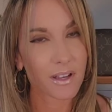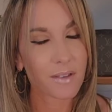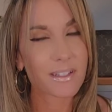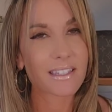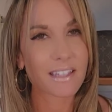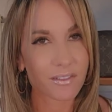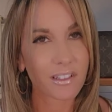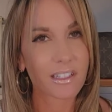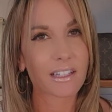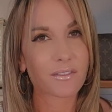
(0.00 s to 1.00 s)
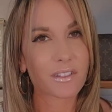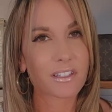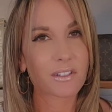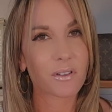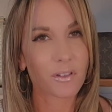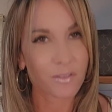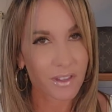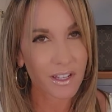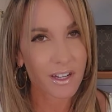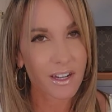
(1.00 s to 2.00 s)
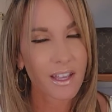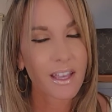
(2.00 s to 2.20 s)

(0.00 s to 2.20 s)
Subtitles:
I would definitely love to see you over there.